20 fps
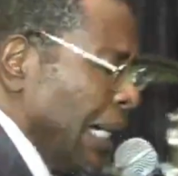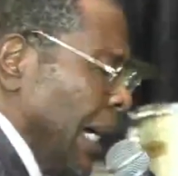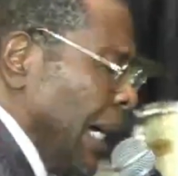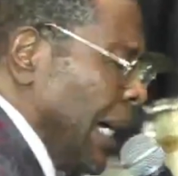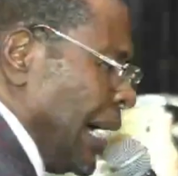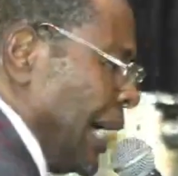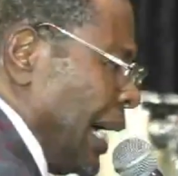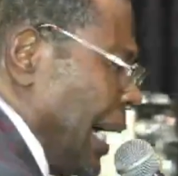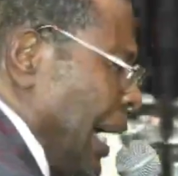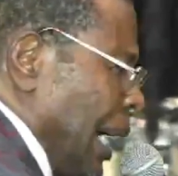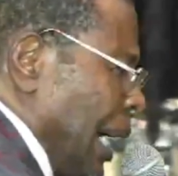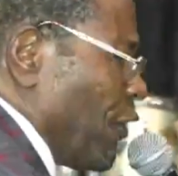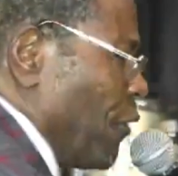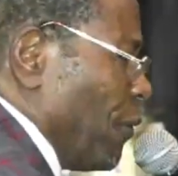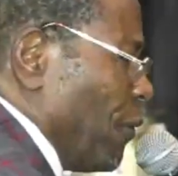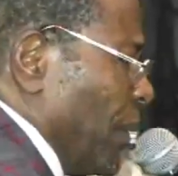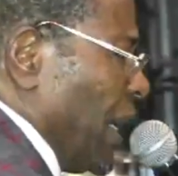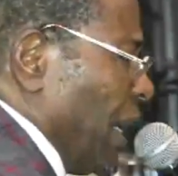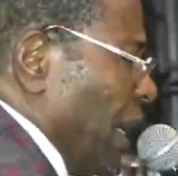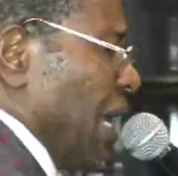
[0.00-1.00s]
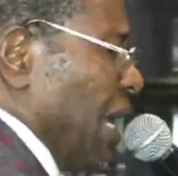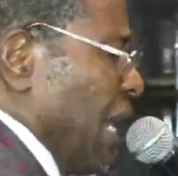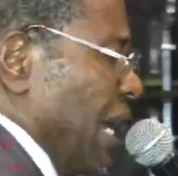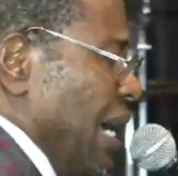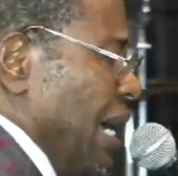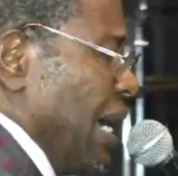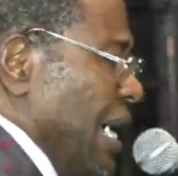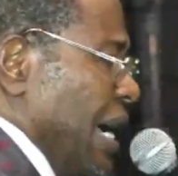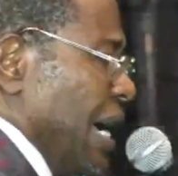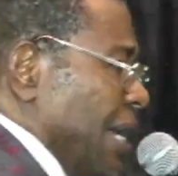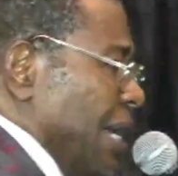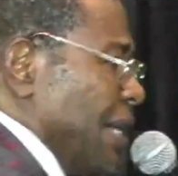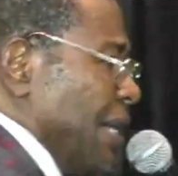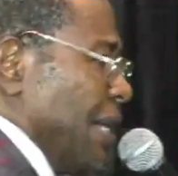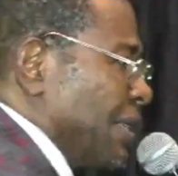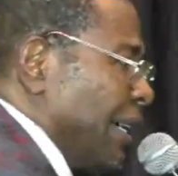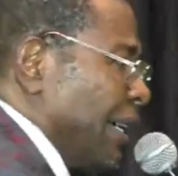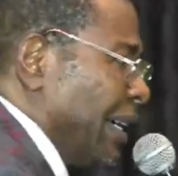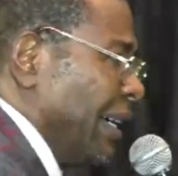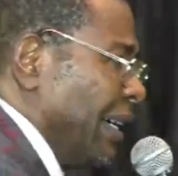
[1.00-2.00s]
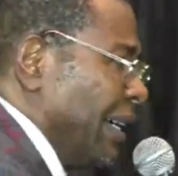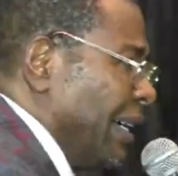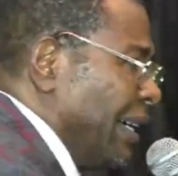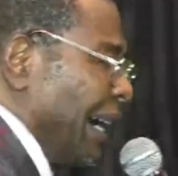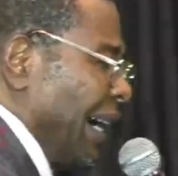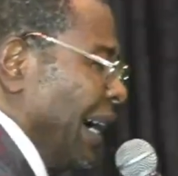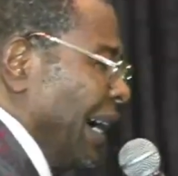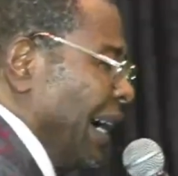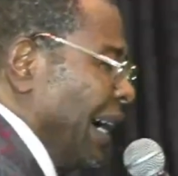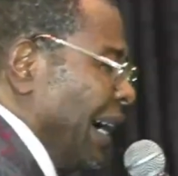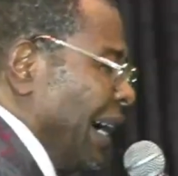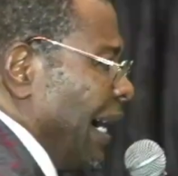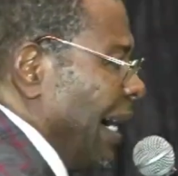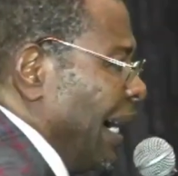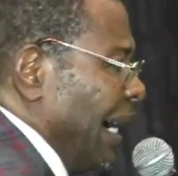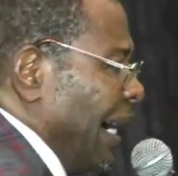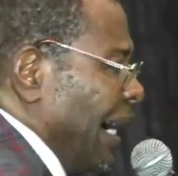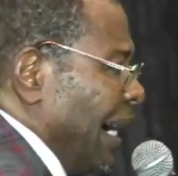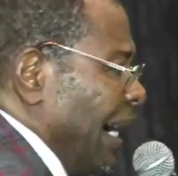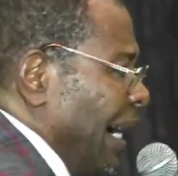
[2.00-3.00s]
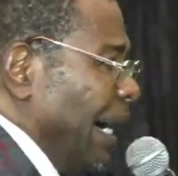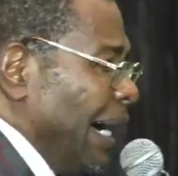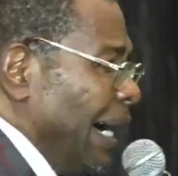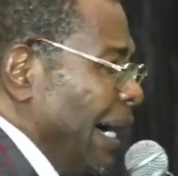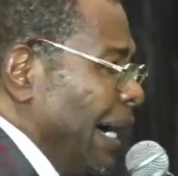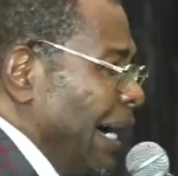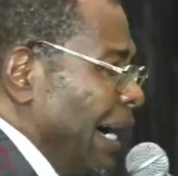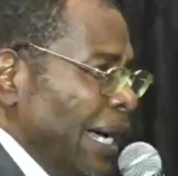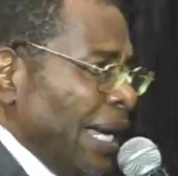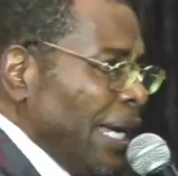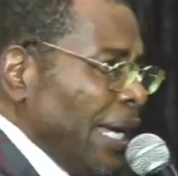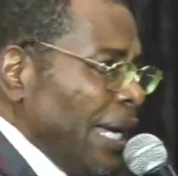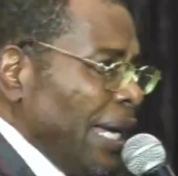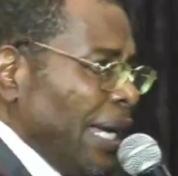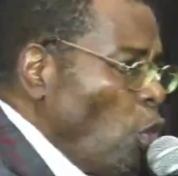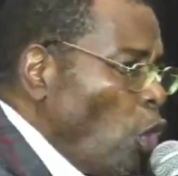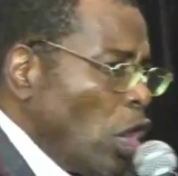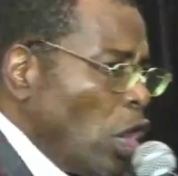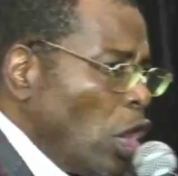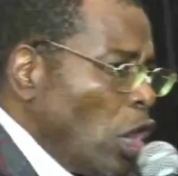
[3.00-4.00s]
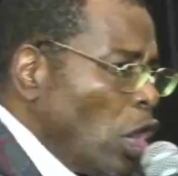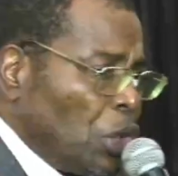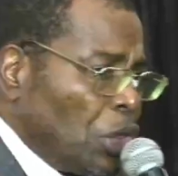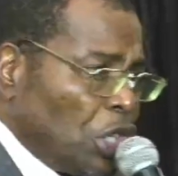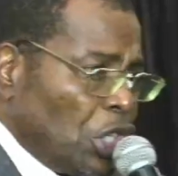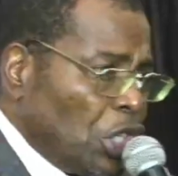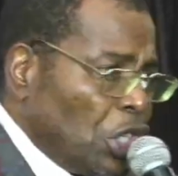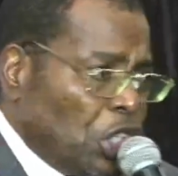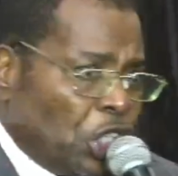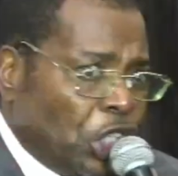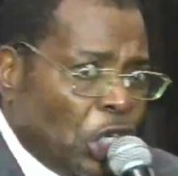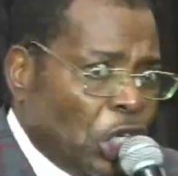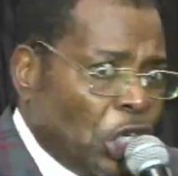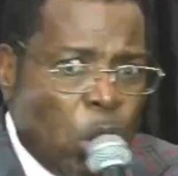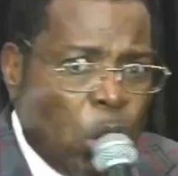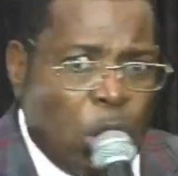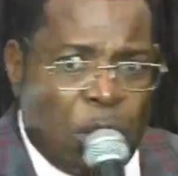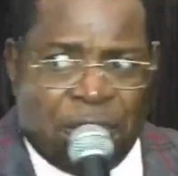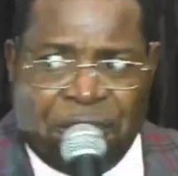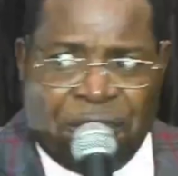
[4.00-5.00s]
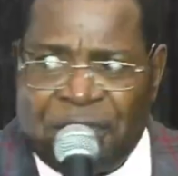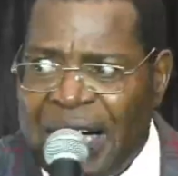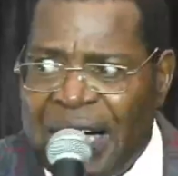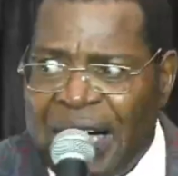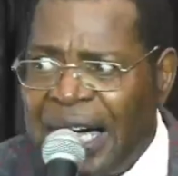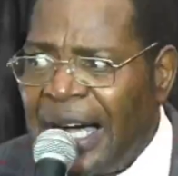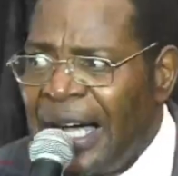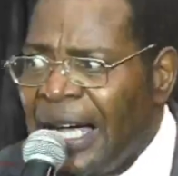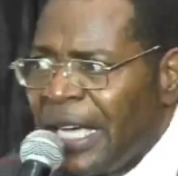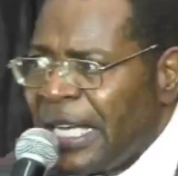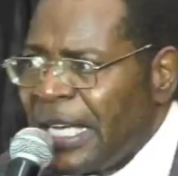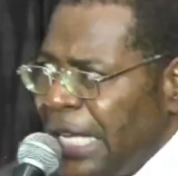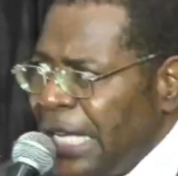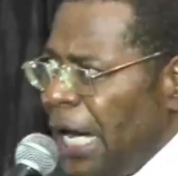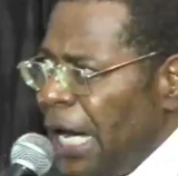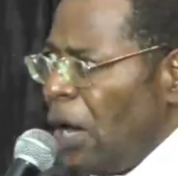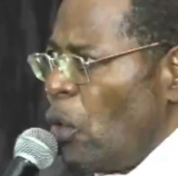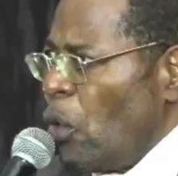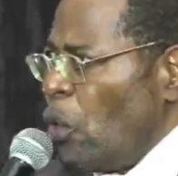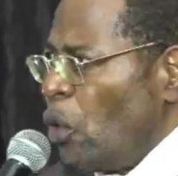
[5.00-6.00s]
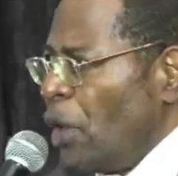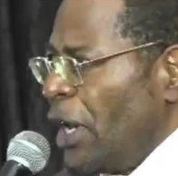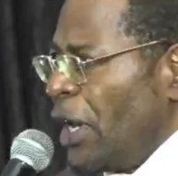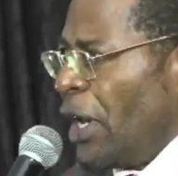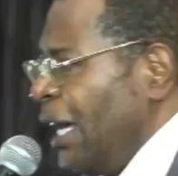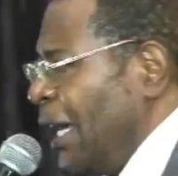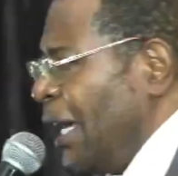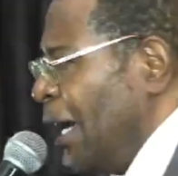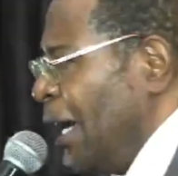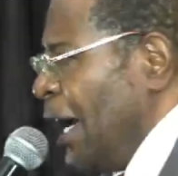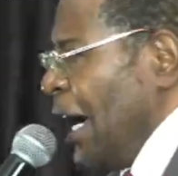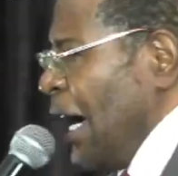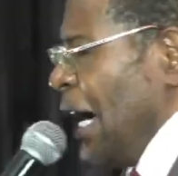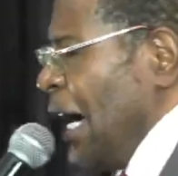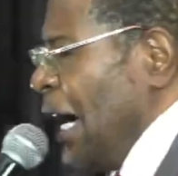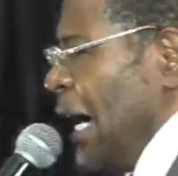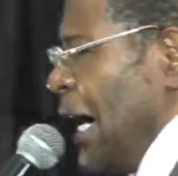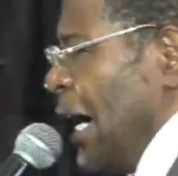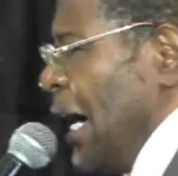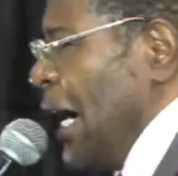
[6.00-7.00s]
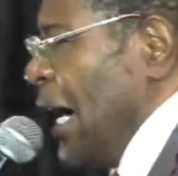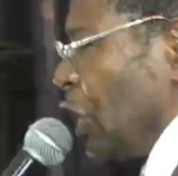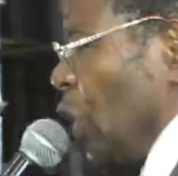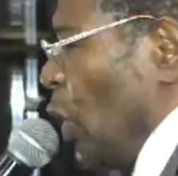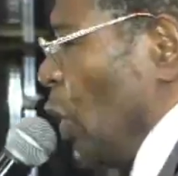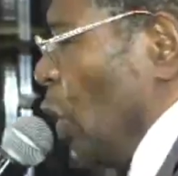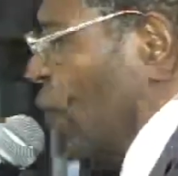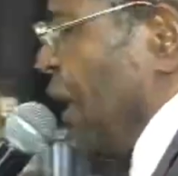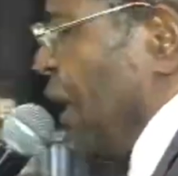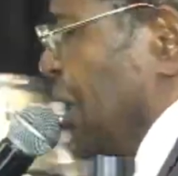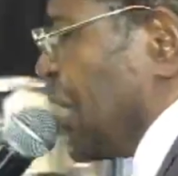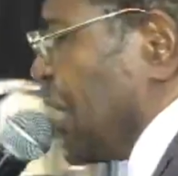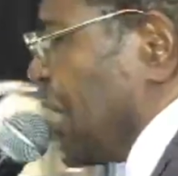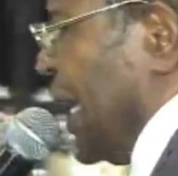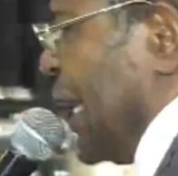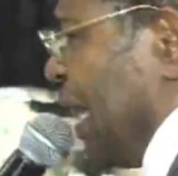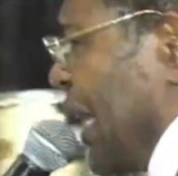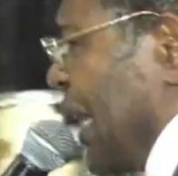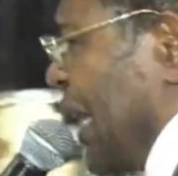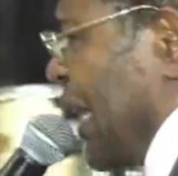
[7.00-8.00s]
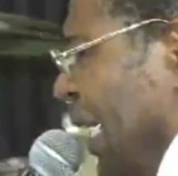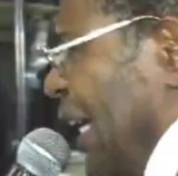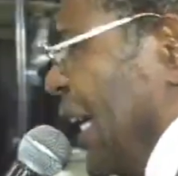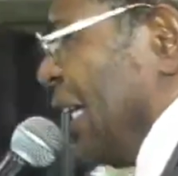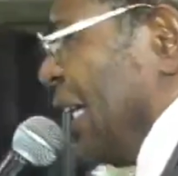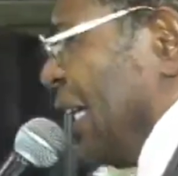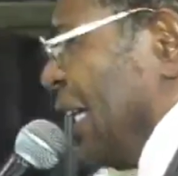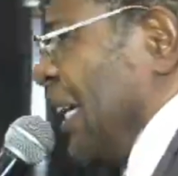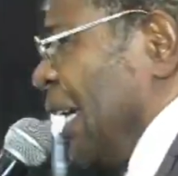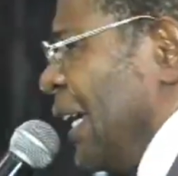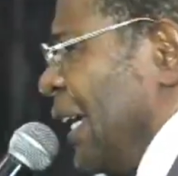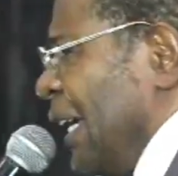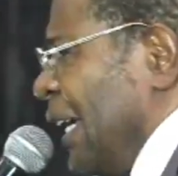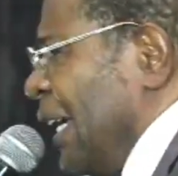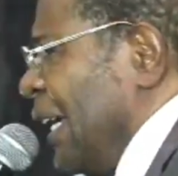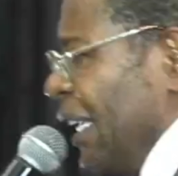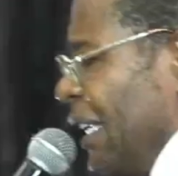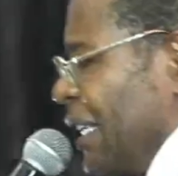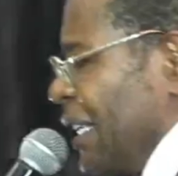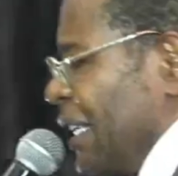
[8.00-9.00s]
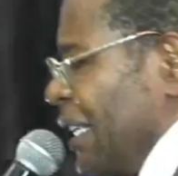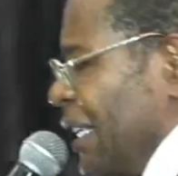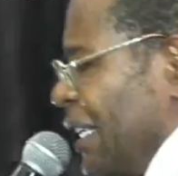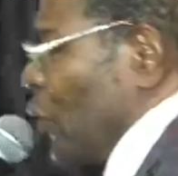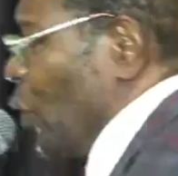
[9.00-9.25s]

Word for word: uh, of many years, uh, had walked with this Jehovah, Yahweh, uh, Jehovah Jireh. And, uh, and he says,